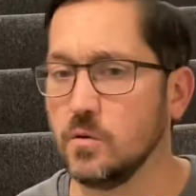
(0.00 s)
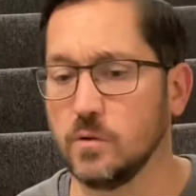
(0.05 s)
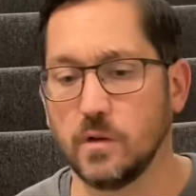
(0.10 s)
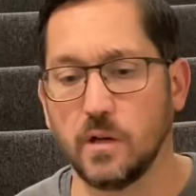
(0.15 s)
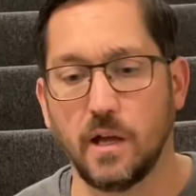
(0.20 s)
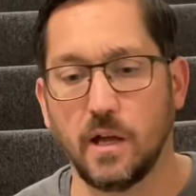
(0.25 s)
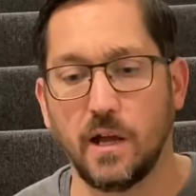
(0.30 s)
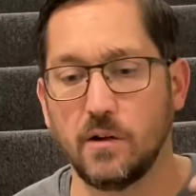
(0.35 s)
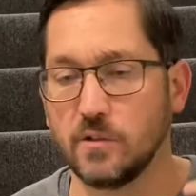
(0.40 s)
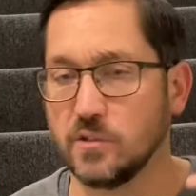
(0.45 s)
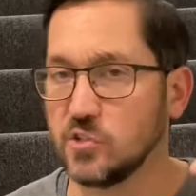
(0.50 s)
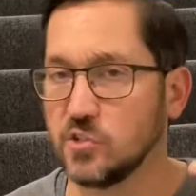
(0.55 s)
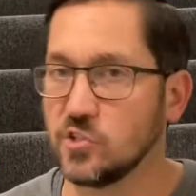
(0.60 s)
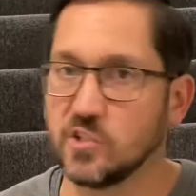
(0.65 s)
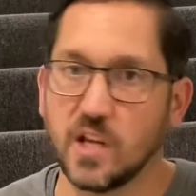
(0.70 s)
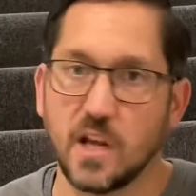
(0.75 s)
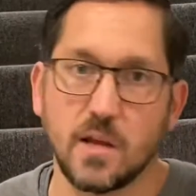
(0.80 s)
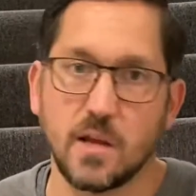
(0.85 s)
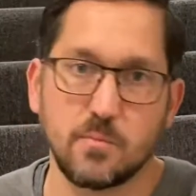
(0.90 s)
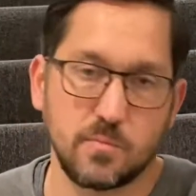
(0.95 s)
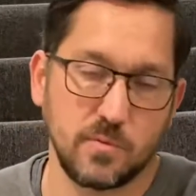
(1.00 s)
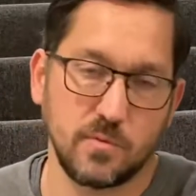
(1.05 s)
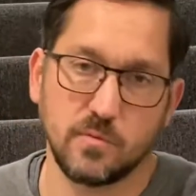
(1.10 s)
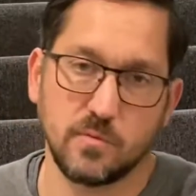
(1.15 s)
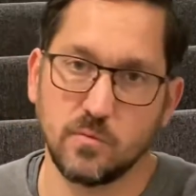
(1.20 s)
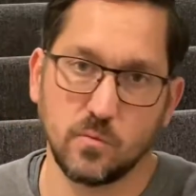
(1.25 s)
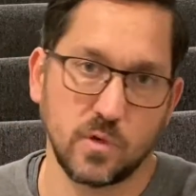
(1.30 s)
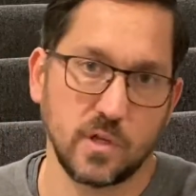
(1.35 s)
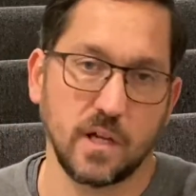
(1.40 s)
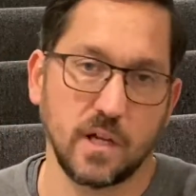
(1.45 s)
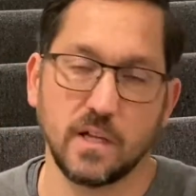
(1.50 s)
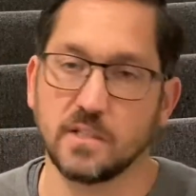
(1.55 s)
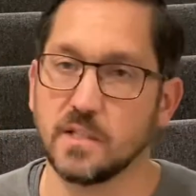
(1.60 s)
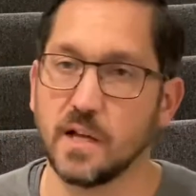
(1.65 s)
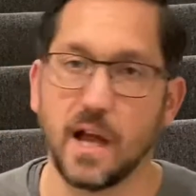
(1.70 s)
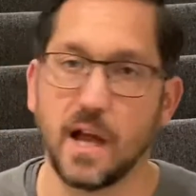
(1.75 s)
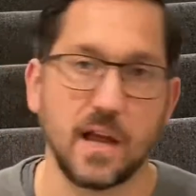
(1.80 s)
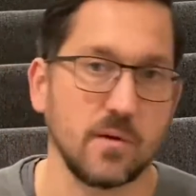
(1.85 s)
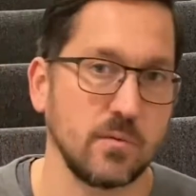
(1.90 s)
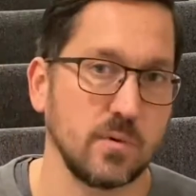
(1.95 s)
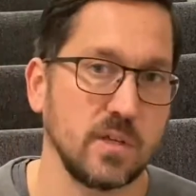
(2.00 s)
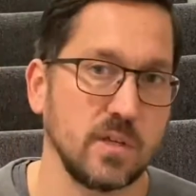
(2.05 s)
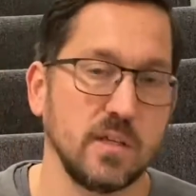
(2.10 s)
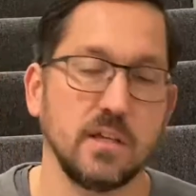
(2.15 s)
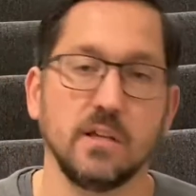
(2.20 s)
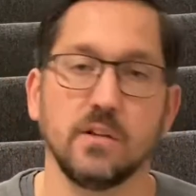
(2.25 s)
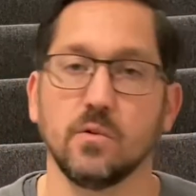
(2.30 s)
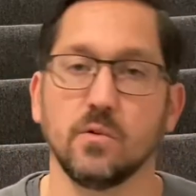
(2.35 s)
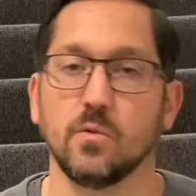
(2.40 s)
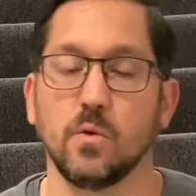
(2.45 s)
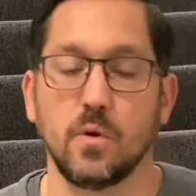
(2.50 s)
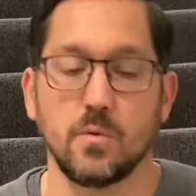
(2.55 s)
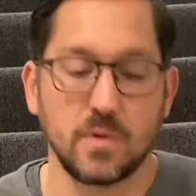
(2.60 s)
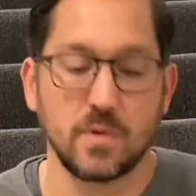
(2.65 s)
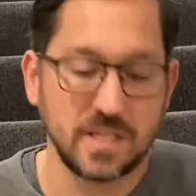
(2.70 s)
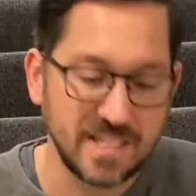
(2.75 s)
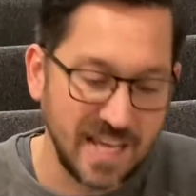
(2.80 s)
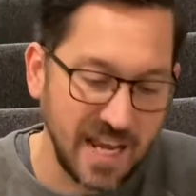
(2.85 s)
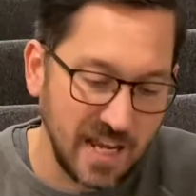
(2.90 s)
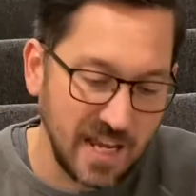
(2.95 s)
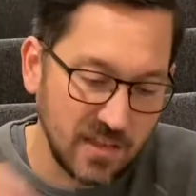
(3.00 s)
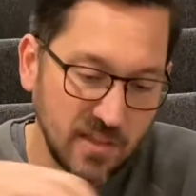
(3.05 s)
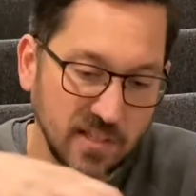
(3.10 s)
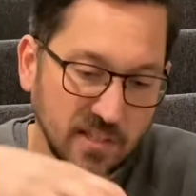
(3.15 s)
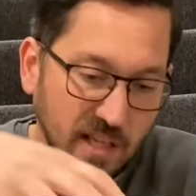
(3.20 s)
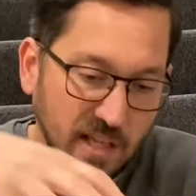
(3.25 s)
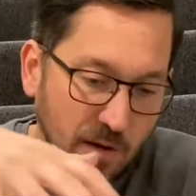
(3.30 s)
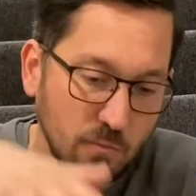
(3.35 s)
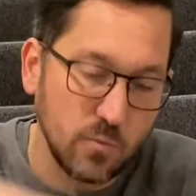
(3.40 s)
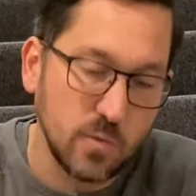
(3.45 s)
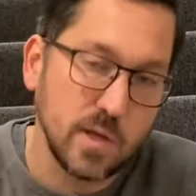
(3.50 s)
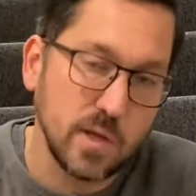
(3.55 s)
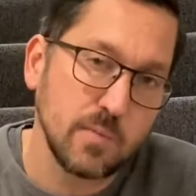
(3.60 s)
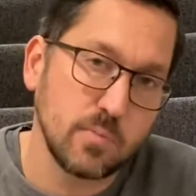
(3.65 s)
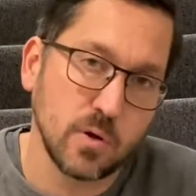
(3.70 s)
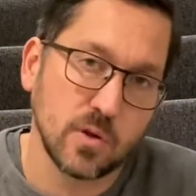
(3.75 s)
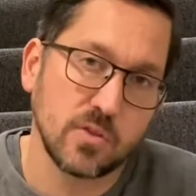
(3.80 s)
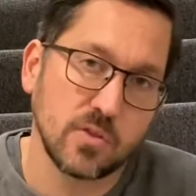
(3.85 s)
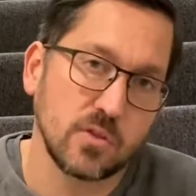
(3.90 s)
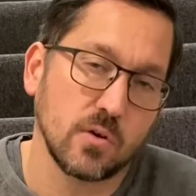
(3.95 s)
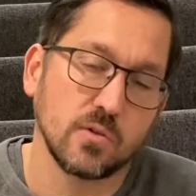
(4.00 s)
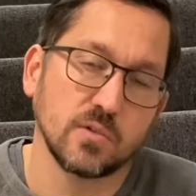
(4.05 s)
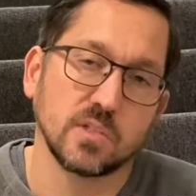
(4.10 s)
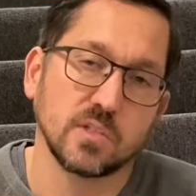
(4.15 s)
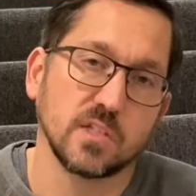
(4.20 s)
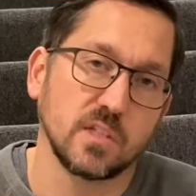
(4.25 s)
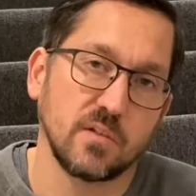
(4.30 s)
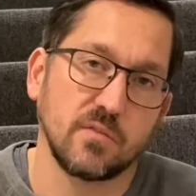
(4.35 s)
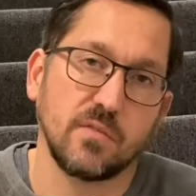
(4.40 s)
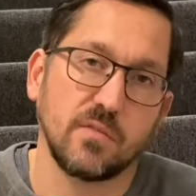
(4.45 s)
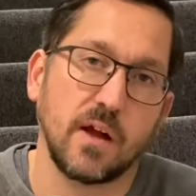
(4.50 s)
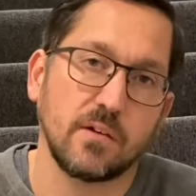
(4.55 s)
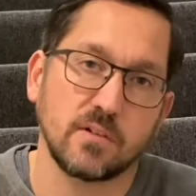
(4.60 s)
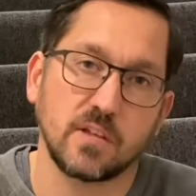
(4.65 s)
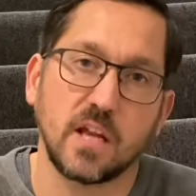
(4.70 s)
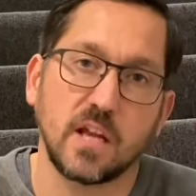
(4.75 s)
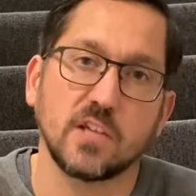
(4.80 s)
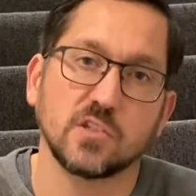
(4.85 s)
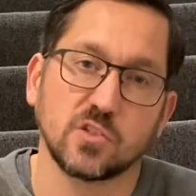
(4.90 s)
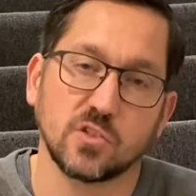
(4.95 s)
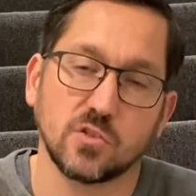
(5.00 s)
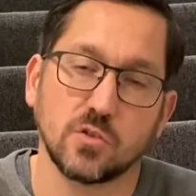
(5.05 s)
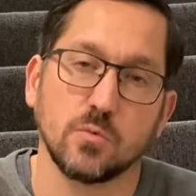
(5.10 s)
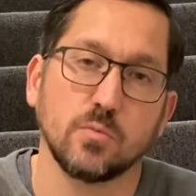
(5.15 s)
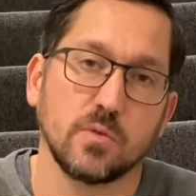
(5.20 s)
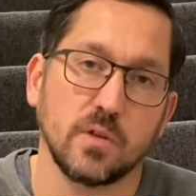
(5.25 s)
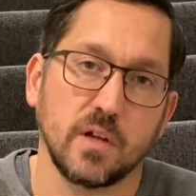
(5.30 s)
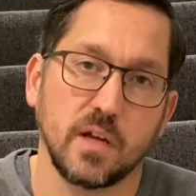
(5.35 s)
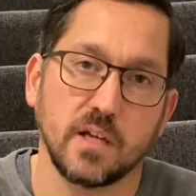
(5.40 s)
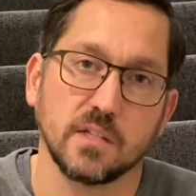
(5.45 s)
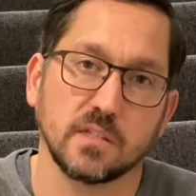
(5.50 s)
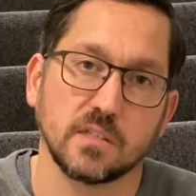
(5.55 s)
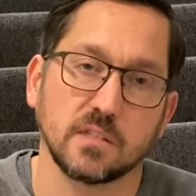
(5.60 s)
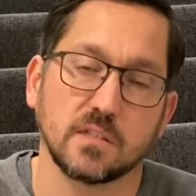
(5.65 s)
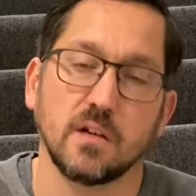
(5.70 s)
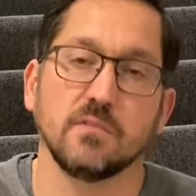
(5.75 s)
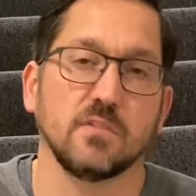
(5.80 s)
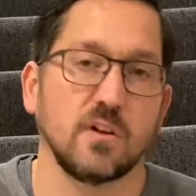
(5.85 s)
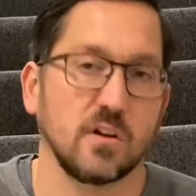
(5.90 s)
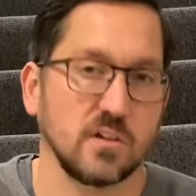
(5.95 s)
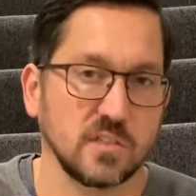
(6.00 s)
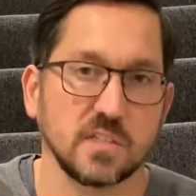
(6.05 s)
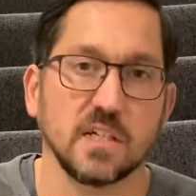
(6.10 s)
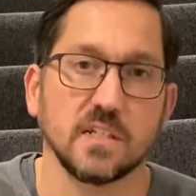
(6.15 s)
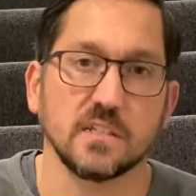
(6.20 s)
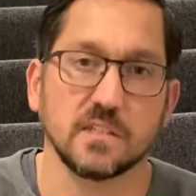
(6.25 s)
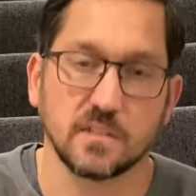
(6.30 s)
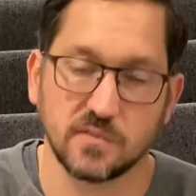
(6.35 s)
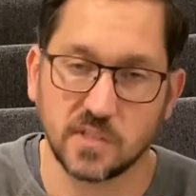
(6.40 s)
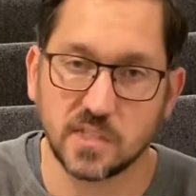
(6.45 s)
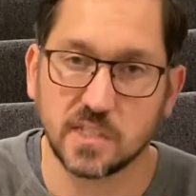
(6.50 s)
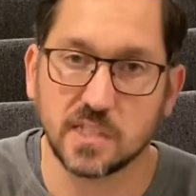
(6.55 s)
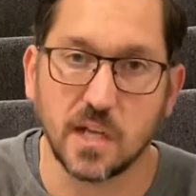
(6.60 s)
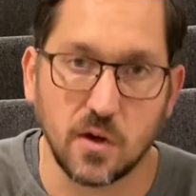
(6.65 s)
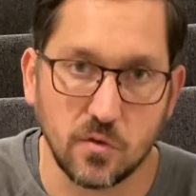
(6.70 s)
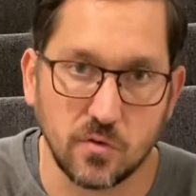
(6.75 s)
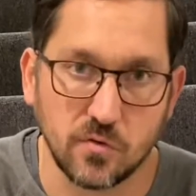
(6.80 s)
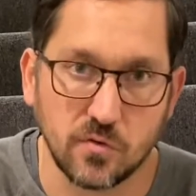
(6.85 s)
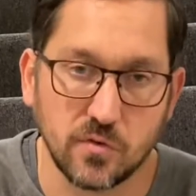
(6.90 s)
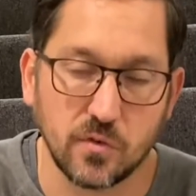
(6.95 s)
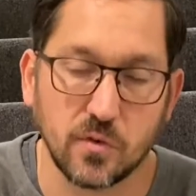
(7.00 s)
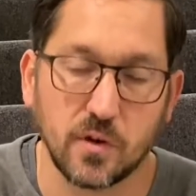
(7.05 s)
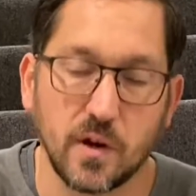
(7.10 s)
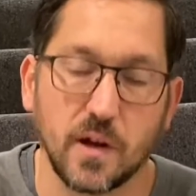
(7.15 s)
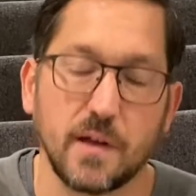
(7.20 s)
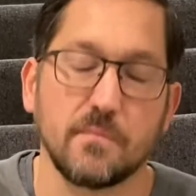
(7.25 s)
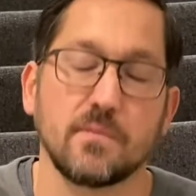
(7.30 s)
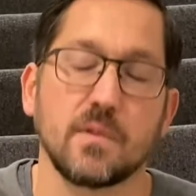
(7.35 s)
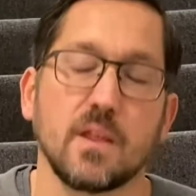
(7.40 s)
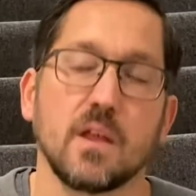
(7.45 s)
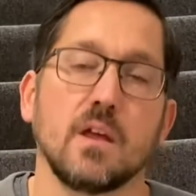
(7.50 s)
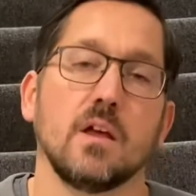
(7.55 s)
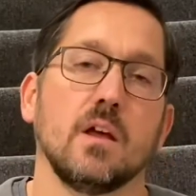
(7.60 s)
how in shape and what kind of diet we eat, and we take these and we put those in the foundational place of our sense of self, right?